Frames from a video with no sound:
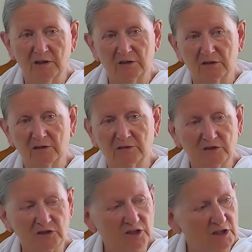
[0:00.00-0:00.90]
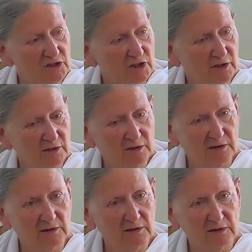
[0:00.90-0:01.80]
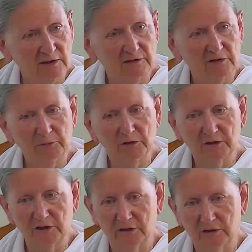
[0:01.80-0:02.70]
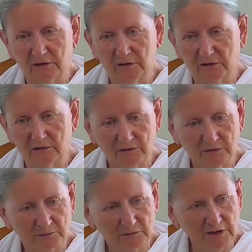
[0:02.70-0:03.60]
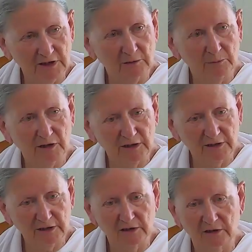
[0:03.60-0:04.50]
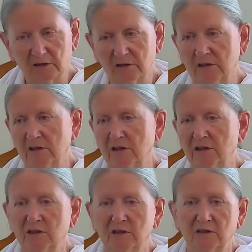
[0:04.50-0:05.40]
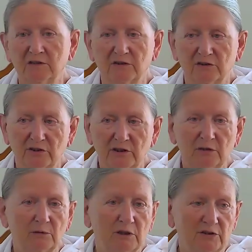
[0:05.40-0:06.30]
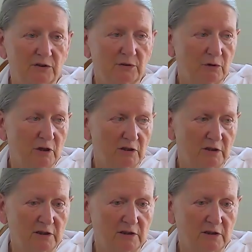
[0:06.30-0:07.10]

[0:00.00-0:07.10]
sort of teaching everybody little by little to see you as you are,